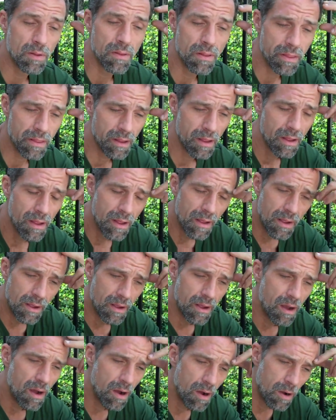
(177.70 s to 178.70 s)
month.
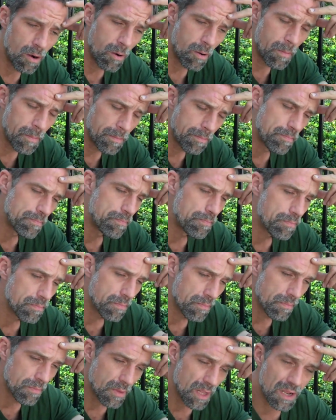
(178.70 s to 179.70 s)

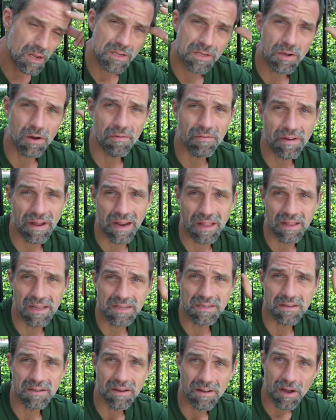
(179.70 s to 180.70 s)
You know, it's got very
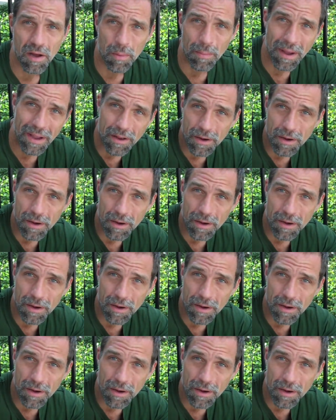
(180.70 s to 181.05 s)
little. I've got a